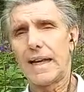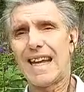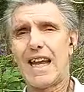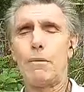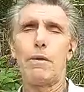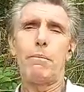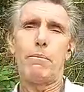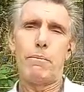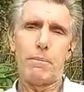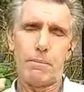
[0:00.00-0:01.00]
can be
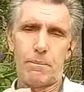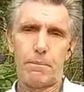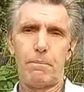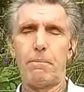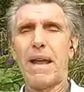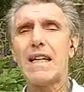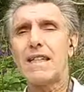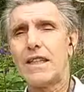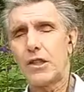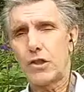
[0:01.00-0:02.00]

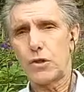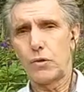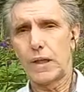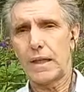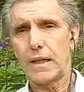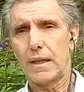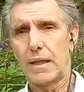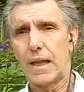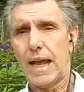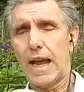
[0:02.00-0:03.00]
pasted to it
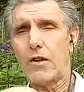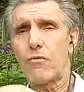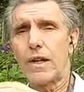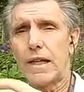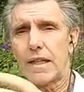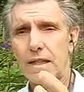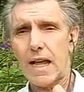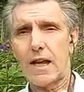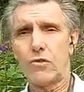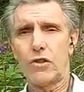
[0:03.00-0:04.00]
and release
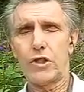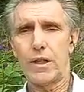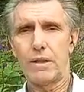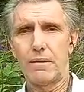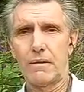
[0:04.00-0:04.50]
hydrogen.